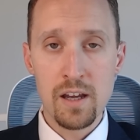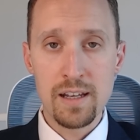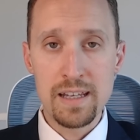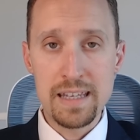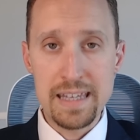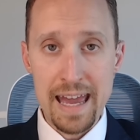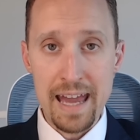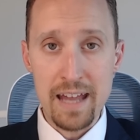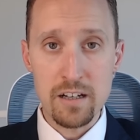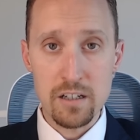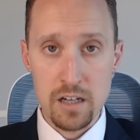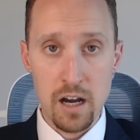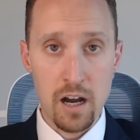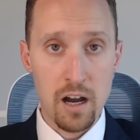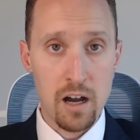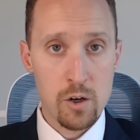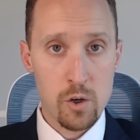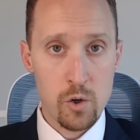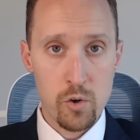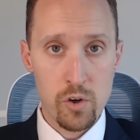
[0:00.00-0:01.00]
get
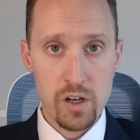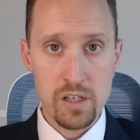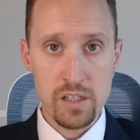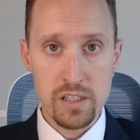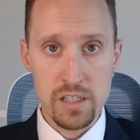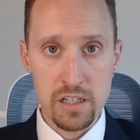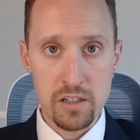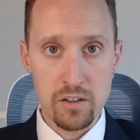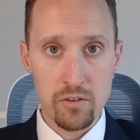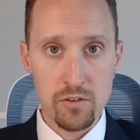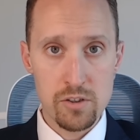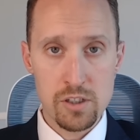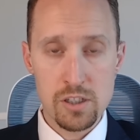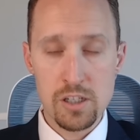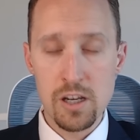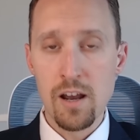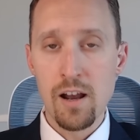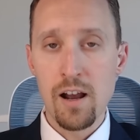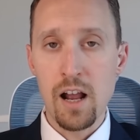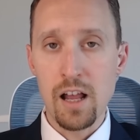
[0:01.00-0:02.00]
concrete deals
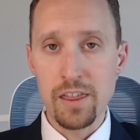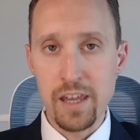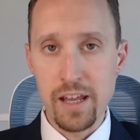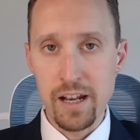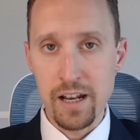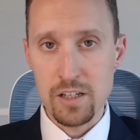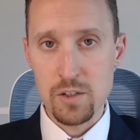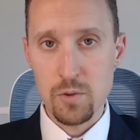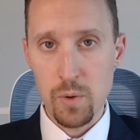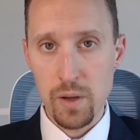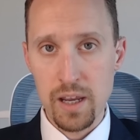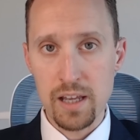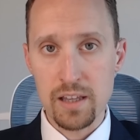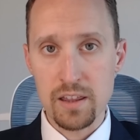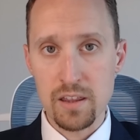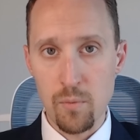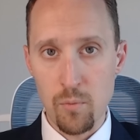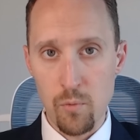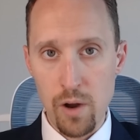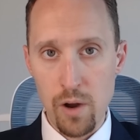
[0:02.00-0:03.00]
and then as we get
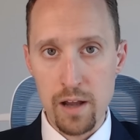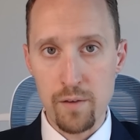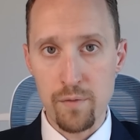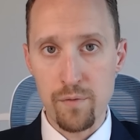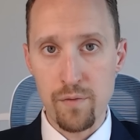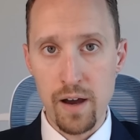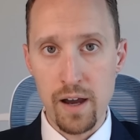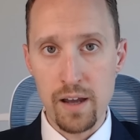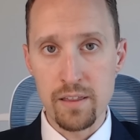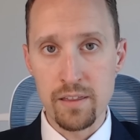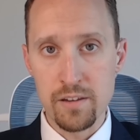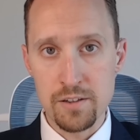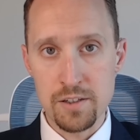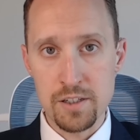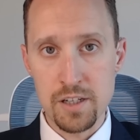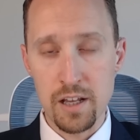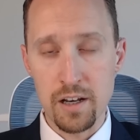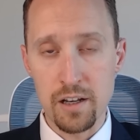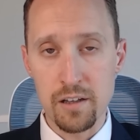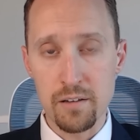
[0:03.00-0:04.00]
them ratified in the
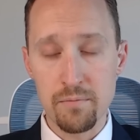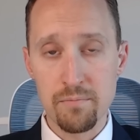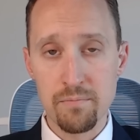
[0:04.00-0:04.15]
Senate.